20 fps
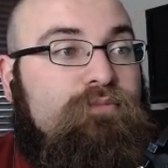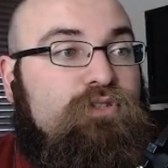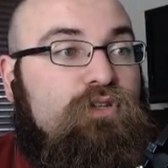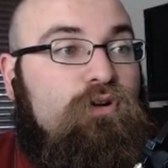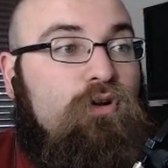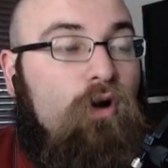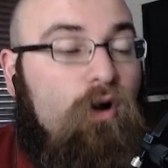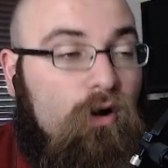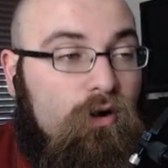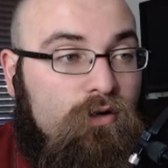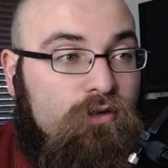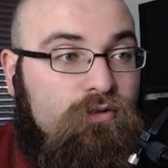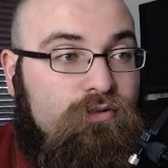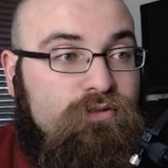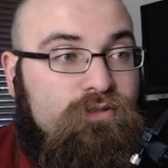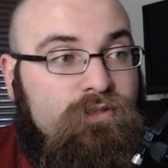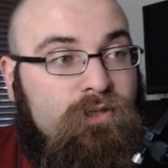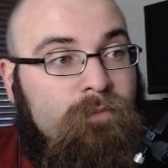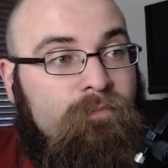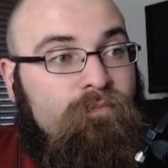The
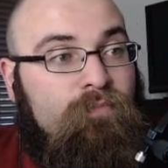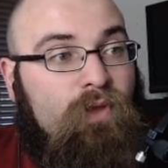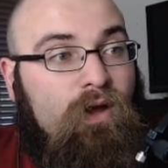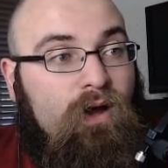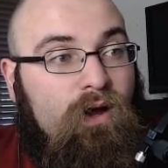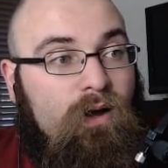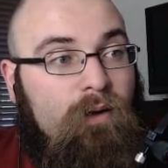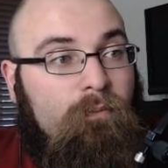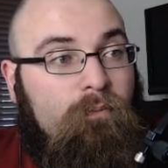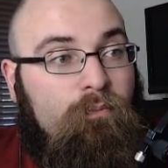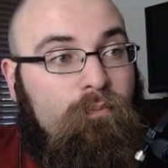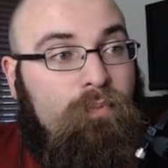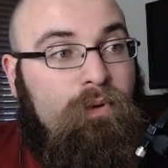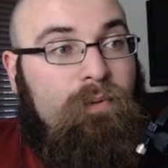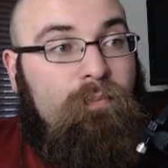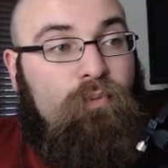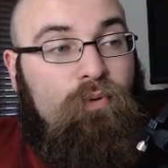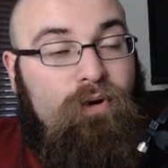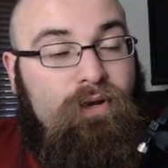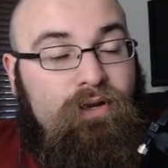Cardinals
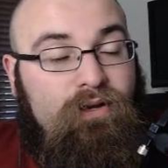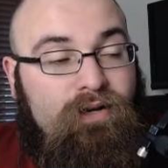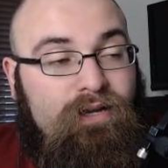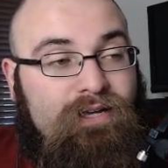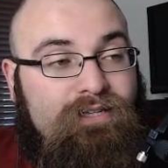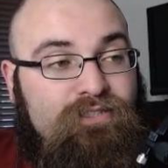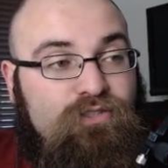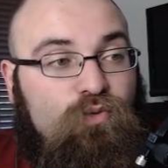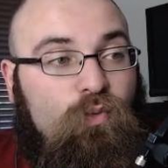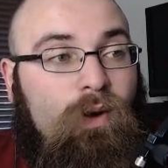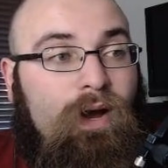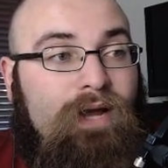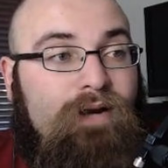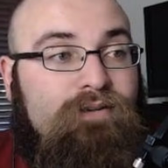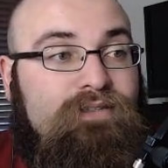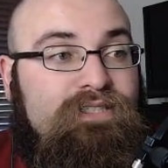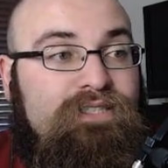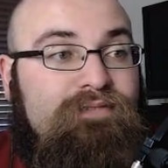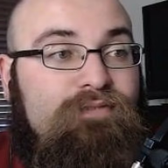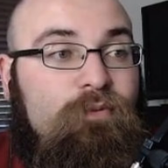been pretty good against the wide
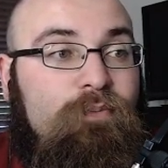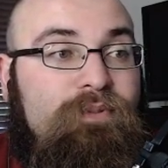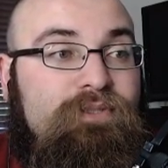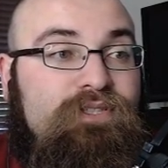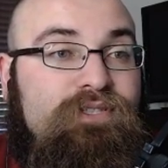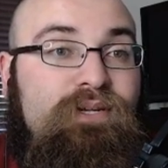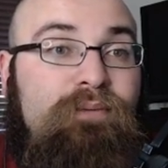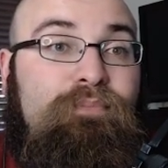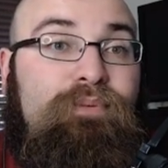receiver position,